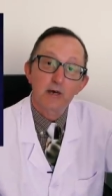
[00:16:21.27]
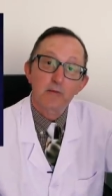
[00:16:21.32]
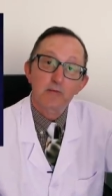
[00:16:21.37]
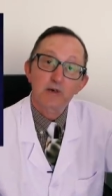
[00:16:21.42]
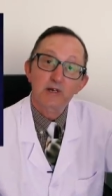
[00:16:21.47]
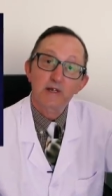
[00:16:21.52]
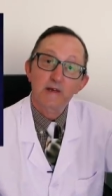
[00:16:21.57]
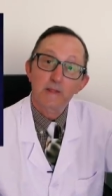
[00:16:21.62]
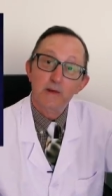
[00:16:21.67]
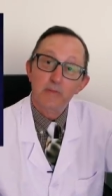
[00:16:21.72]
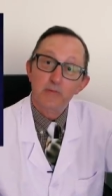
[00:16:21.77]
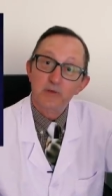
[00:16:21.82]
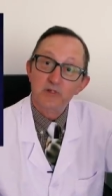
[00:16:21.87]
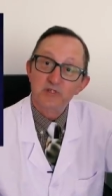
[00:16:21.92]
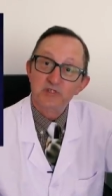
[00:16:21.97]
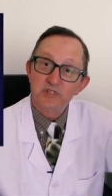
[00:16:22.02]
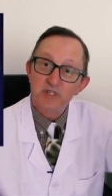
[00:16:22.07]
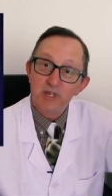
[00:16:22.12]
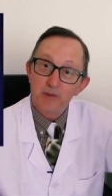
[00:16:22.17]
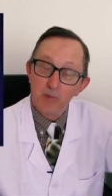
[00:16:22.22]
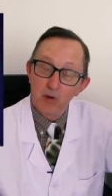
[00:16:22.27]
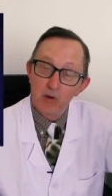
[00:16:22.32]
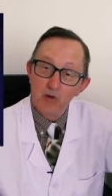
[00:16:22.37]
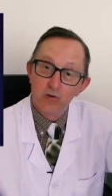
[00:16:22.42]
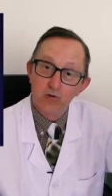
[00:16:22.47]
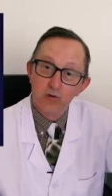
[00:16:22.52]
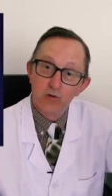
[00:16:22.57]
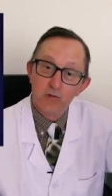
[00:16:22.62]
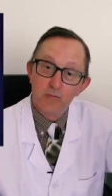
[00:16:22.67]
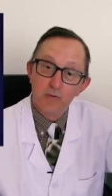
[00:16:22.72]
but in the placebo
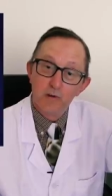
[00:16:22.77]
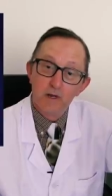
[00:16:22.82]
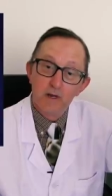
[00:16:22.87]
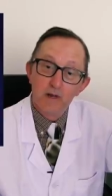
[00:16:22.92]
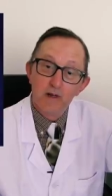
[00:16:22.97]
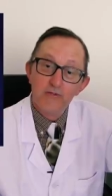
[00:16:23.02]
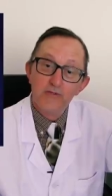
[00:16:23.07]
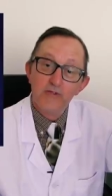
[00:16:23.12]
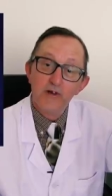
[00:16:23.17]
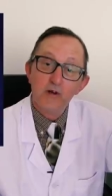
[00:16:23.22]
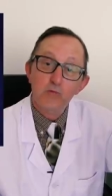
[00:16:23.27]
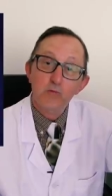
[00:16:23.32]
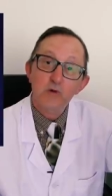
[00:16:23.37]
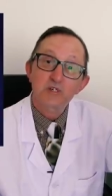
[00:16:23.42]
group there